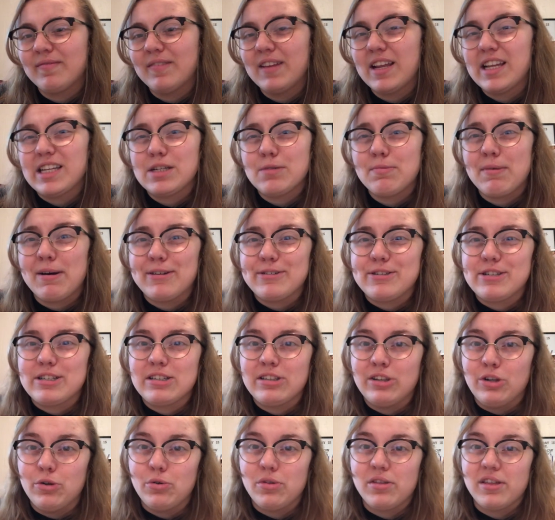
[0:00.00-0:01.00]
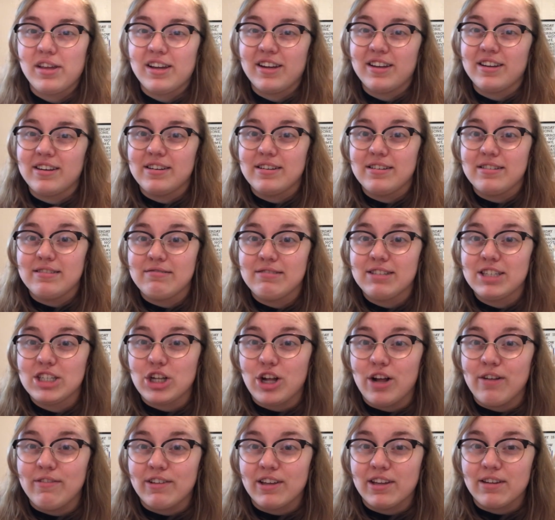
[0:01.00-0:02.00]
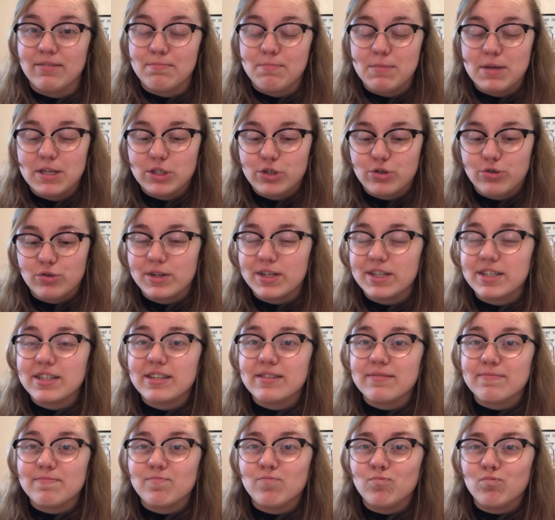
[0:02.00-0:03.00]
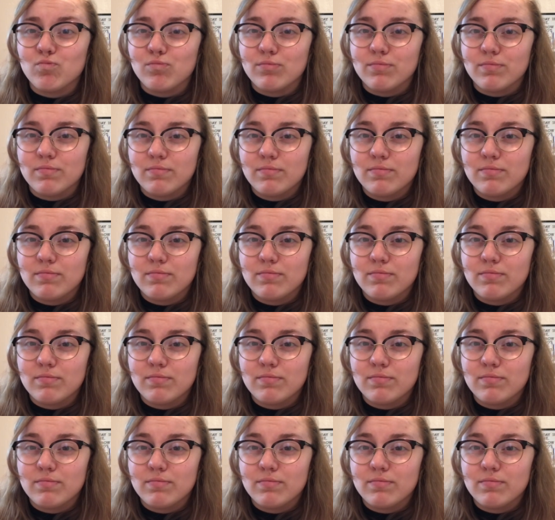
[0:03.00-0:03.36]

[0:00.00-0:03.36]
It's about sleuthing and solving mysteries and